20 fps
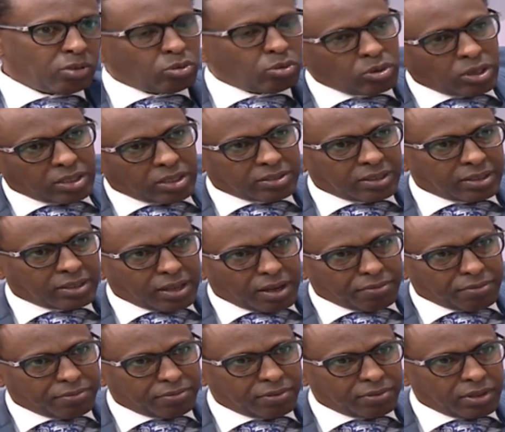Who doesn't
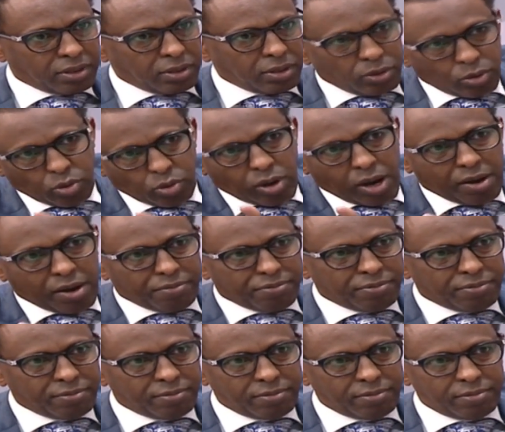have? You
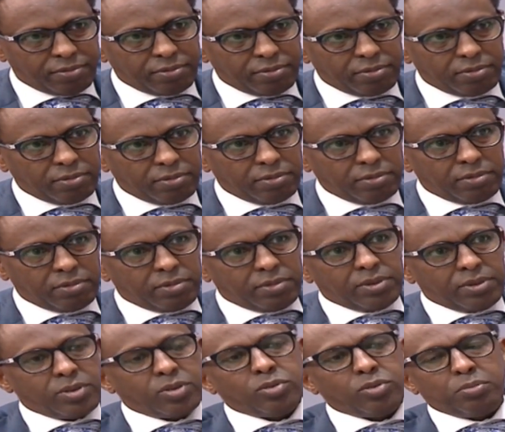have. I don't.
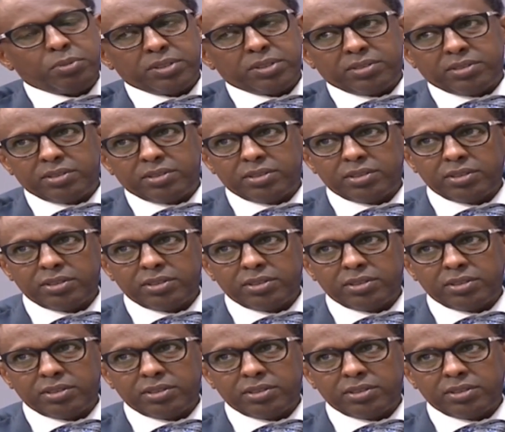You must.